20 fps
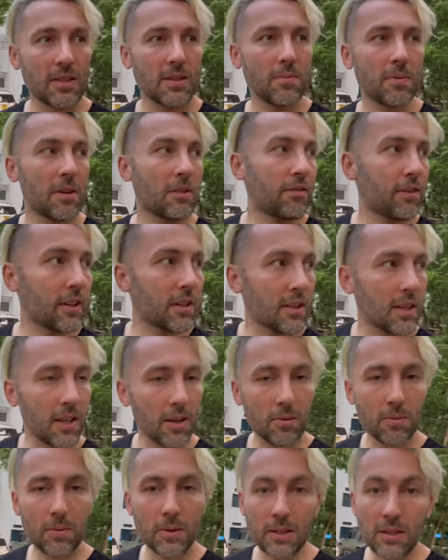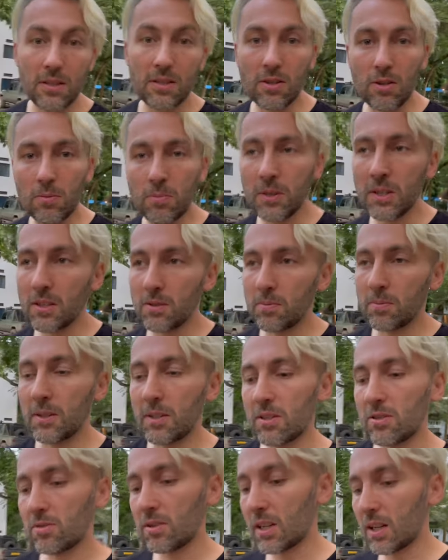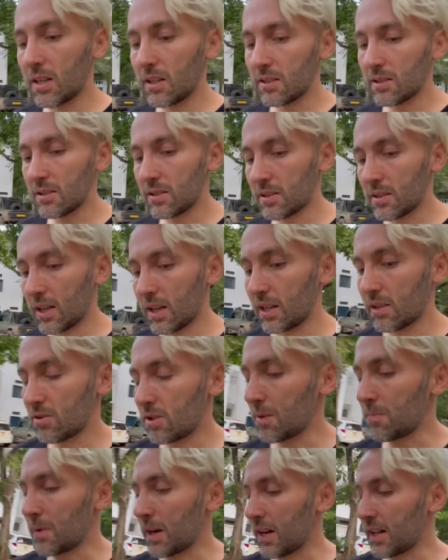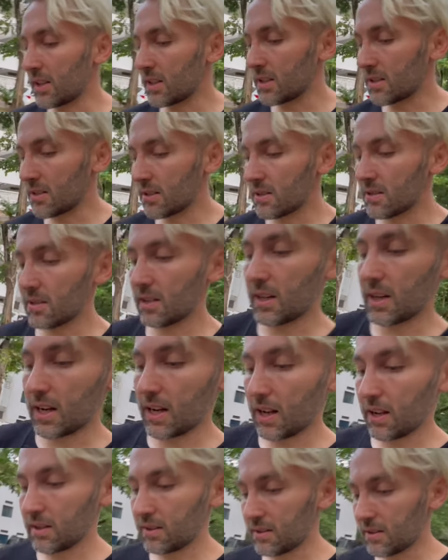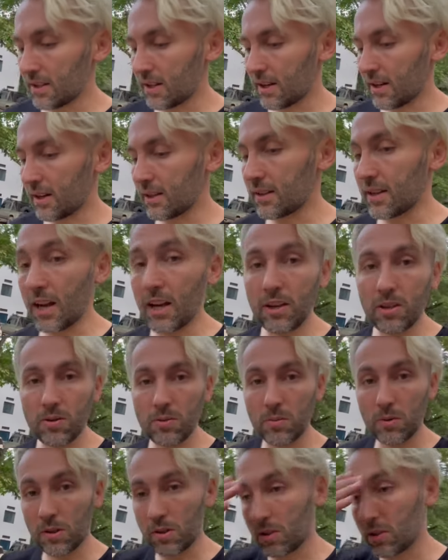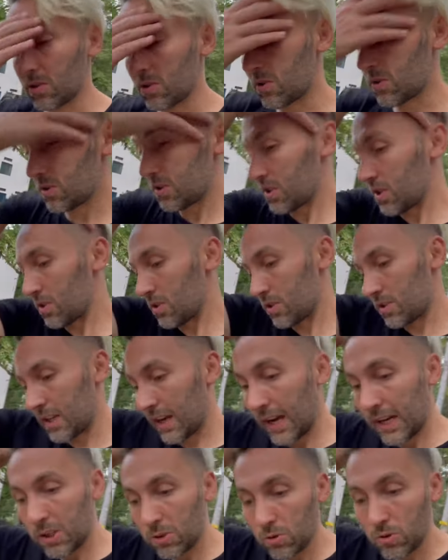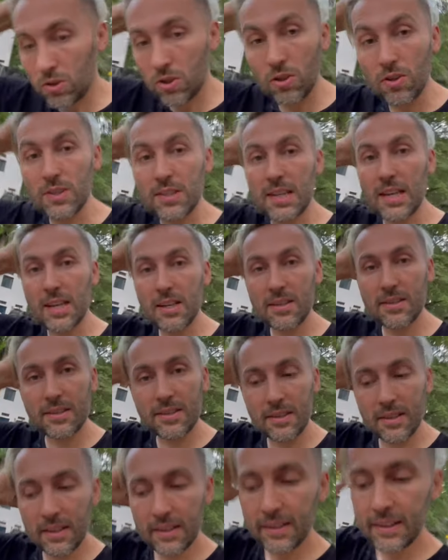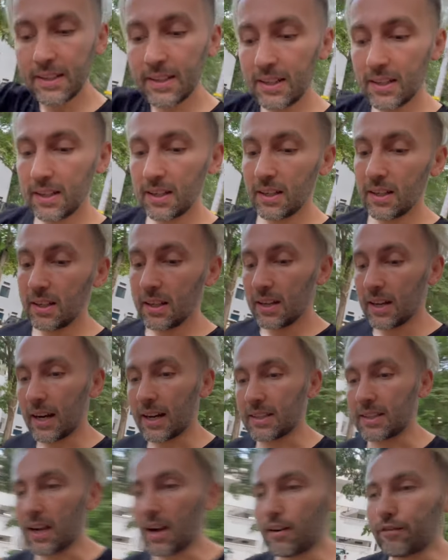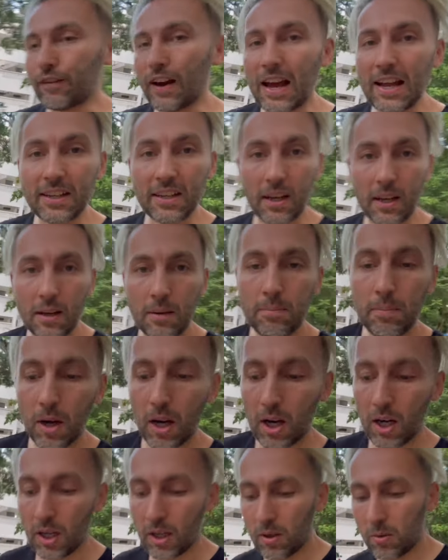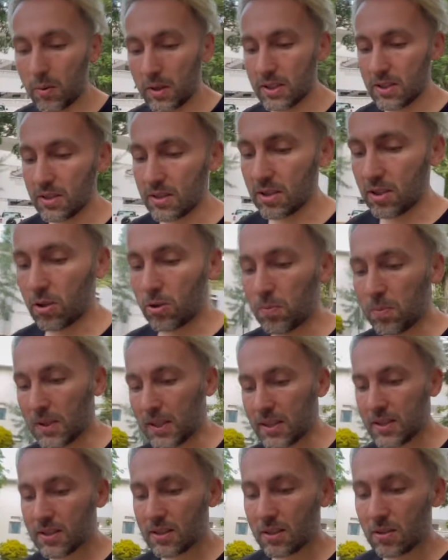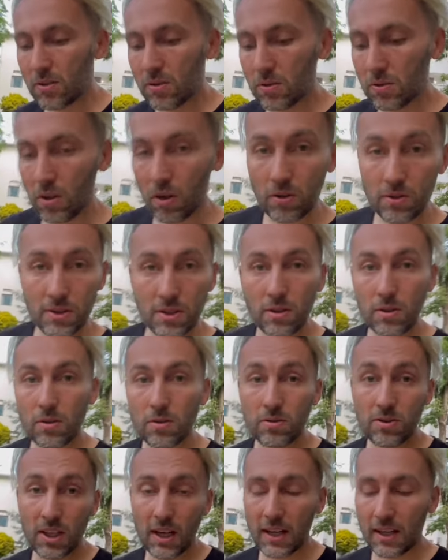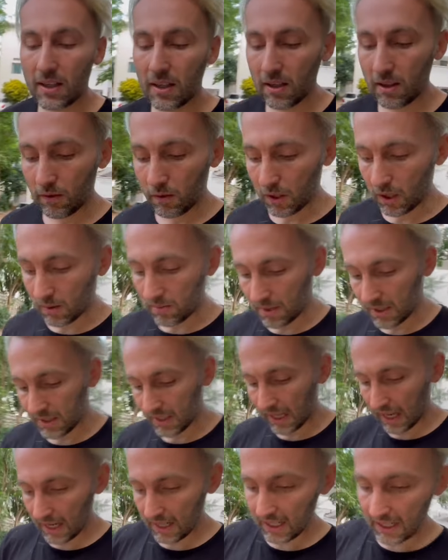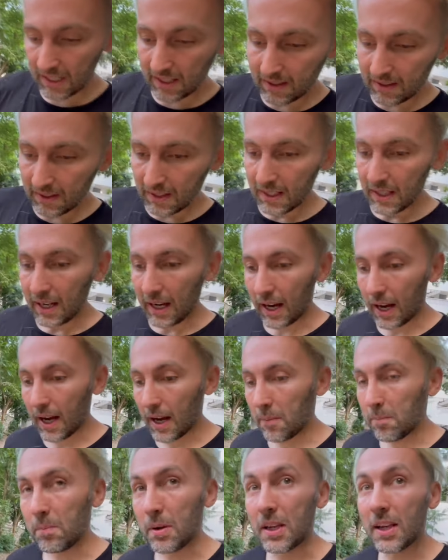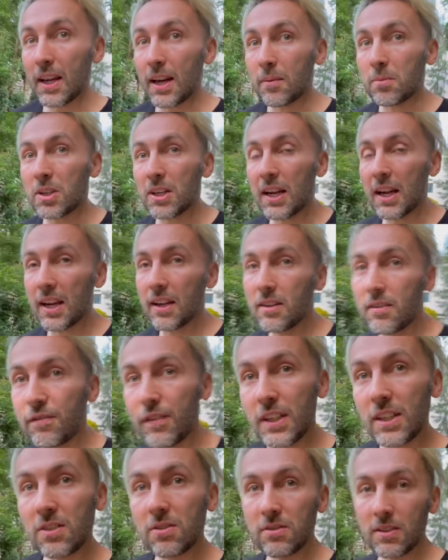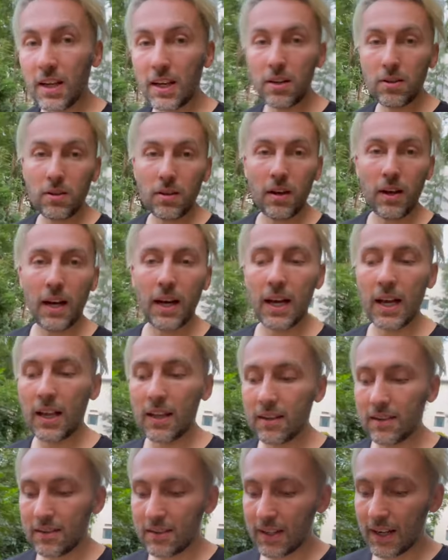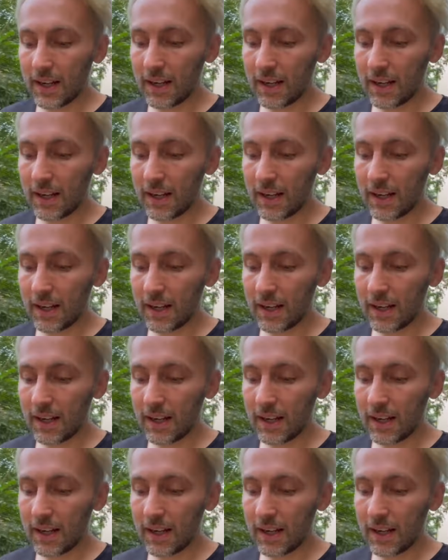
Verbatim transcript: has been a fun day. We've been to Soul Breeze, been to Tree Palace, and now we're going to go to Taco Tuesdays at Havana. At Havana Bar, which is a cool place to go. Also, check it out if you come to Diani. But yeah, I'm going to end the video now and